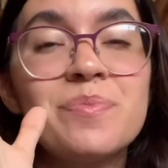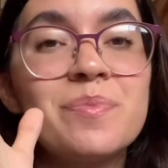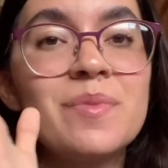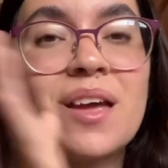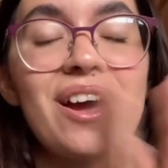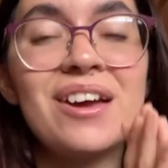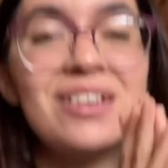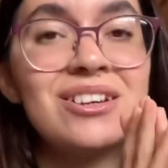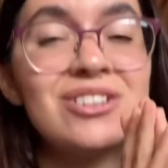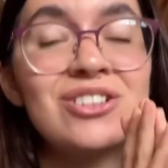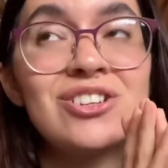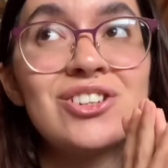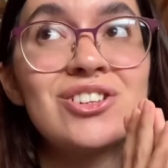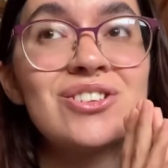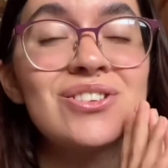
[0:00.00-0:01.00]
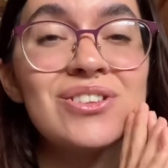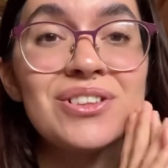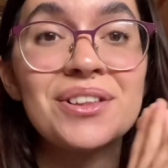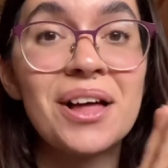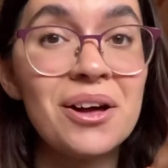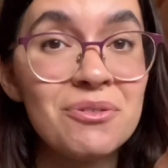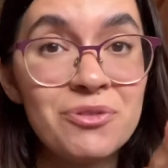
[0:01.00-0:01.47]
I just
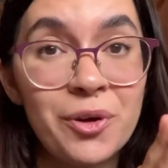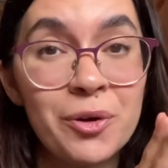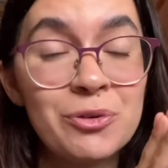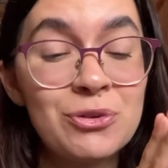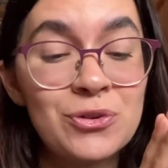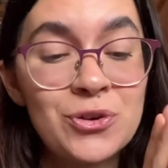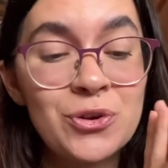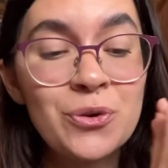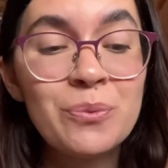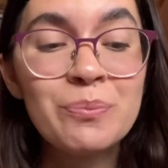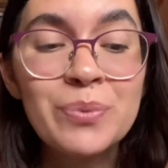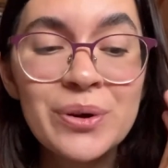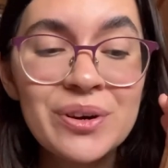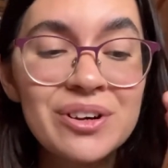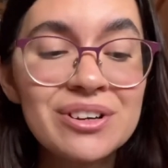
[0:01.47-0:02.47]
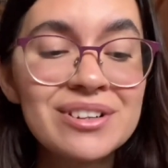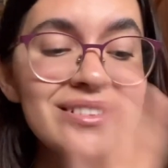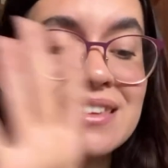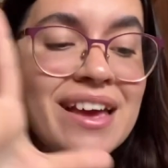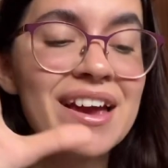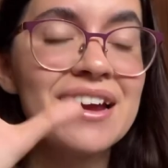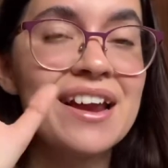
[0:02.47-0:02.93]
love those two books,
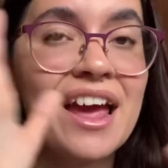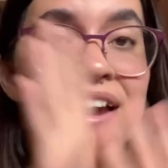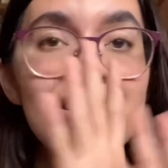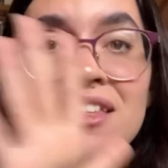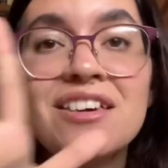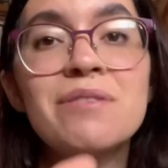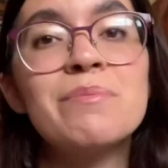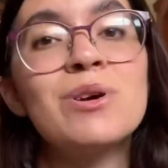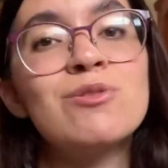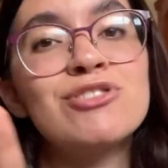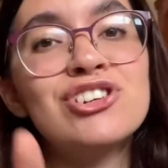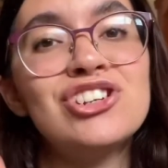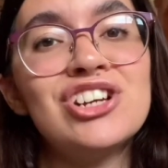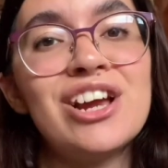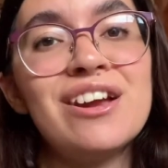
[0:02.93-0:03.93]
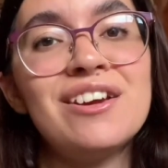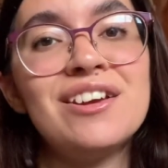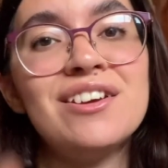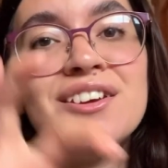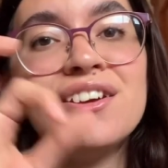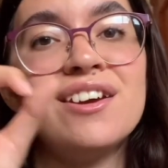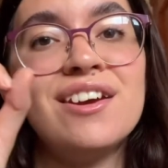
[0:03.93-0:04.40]
and anything by
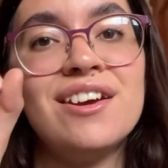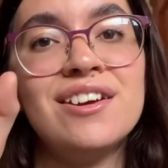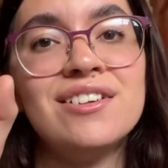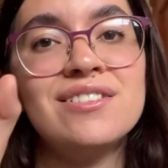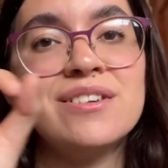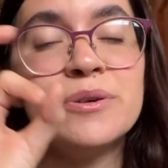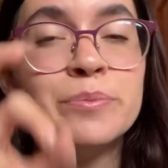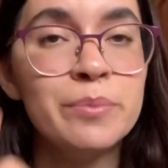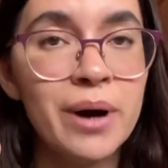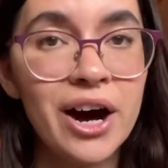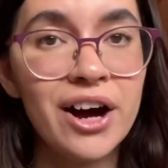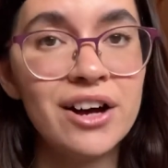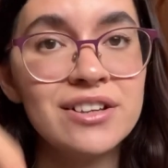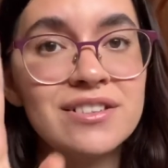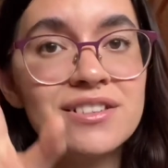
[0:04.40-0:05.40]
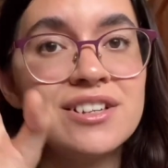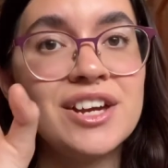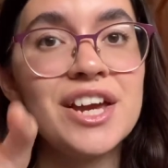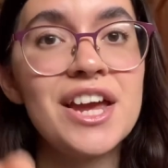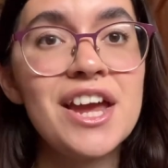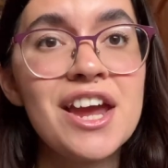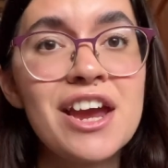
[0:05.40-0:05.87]
Roshani is a must
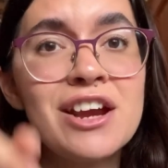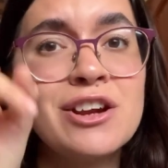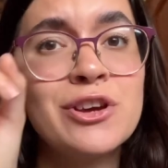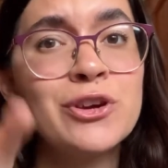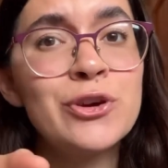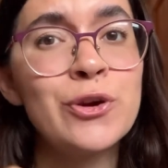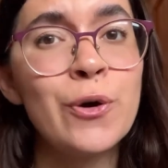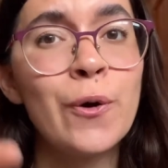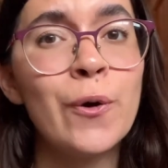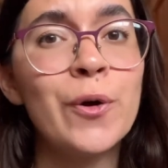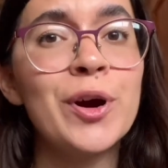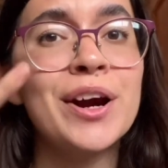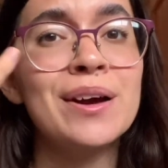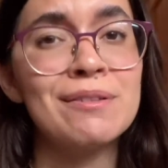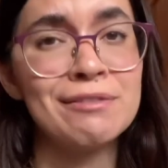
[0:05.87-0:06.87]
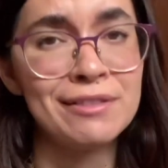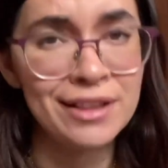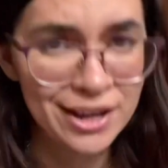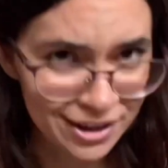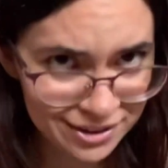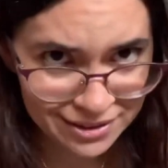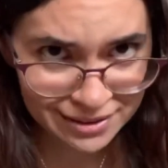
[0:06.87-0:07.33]
in your
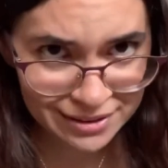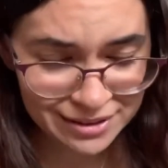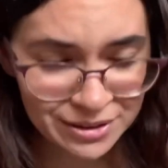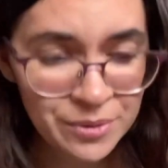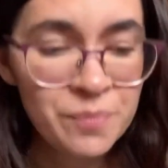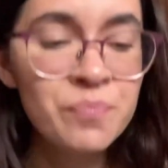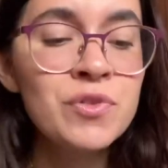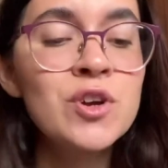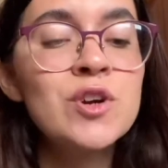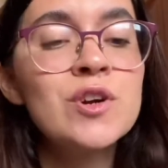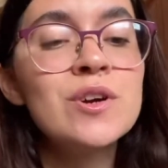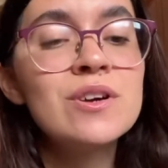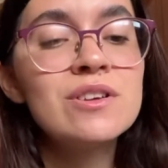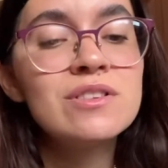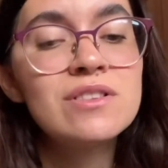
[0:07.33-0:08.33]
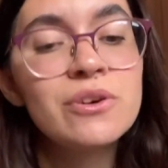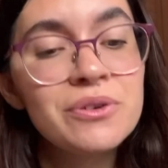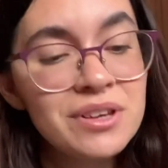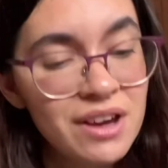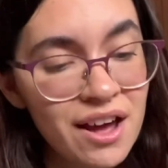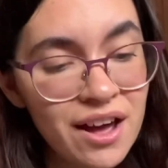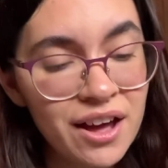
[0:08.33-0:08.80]
list. So
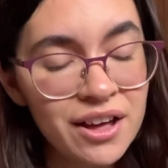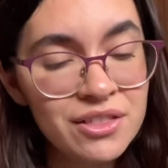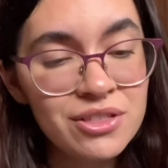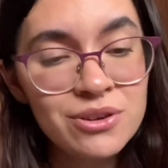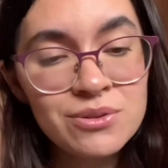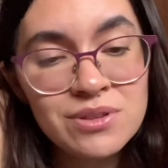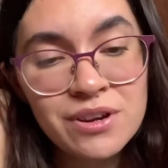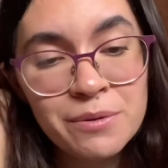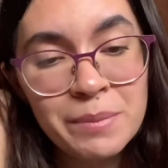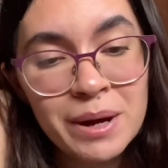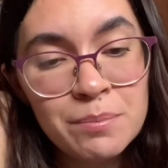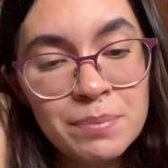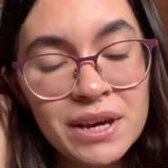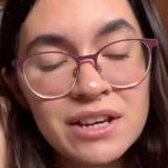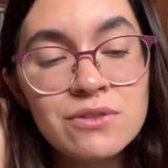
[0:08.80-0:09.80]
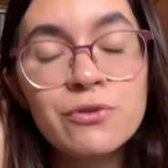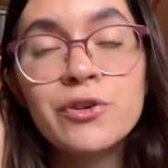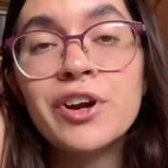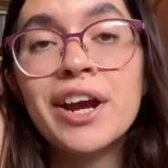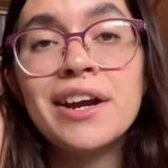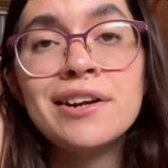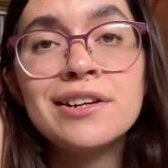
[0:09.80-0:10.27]
yeah, those are my picks for
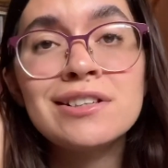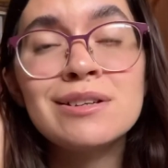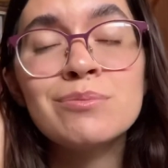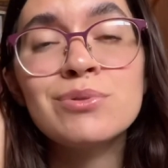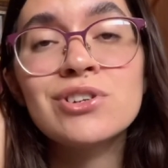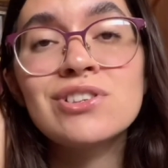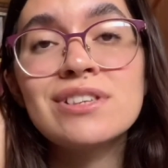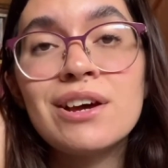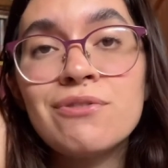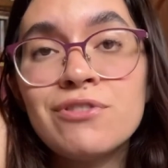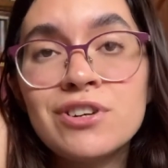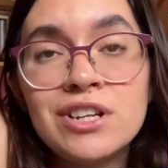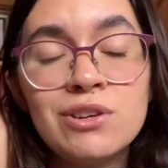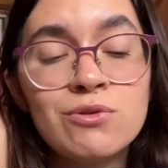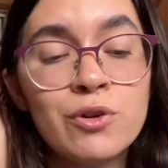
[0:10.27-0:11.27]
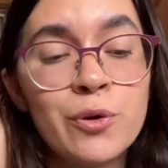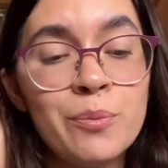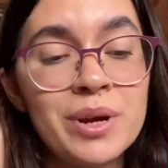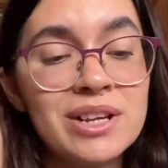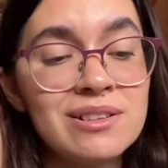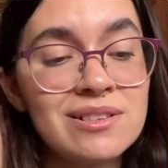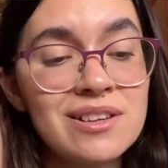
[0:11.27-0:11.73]
Hades and Persephone
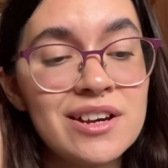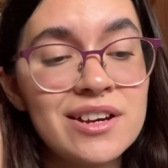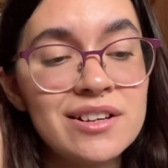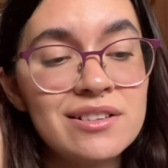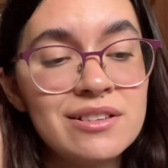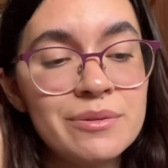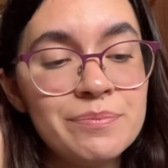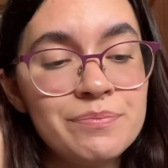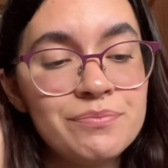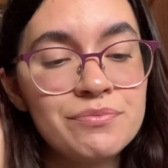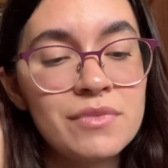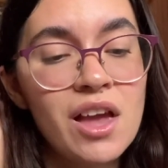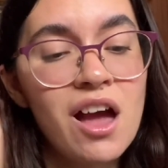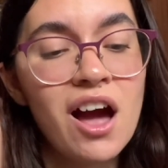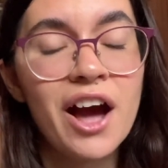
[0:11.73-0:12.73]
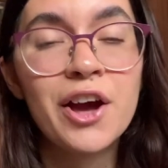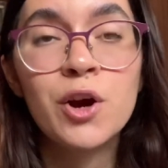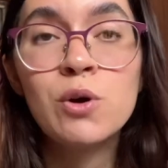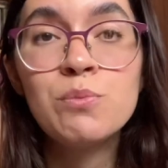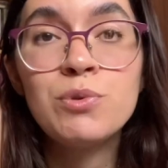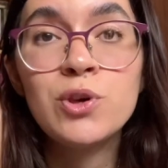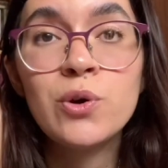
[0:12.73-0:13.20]
romances. I
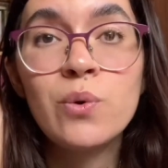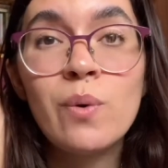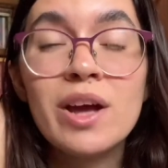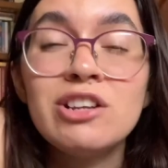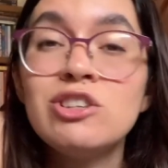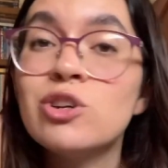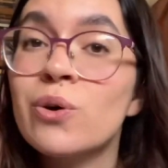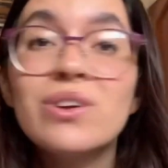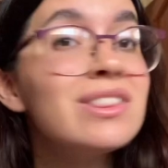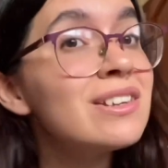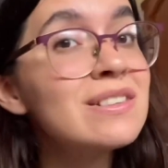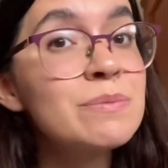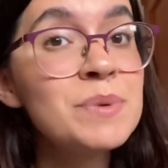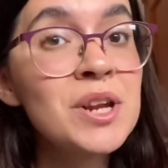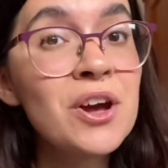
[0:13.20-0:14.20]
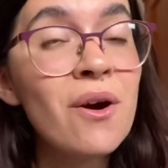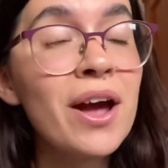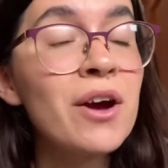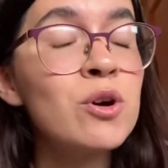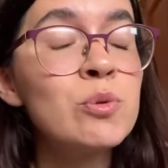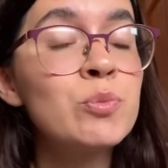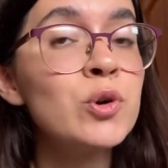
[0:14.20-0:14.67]
hope you enjoyed this video. I
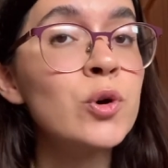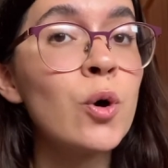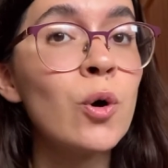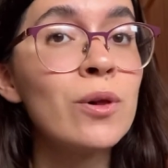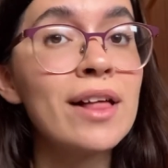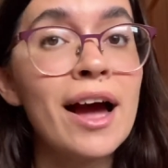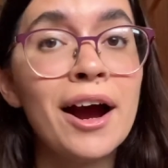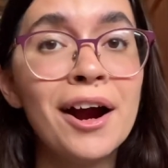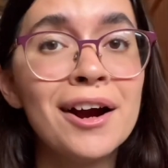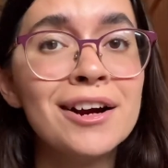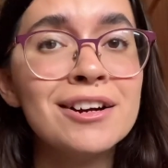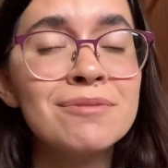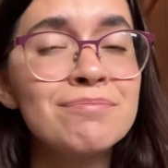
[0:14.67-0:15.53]
hope you all are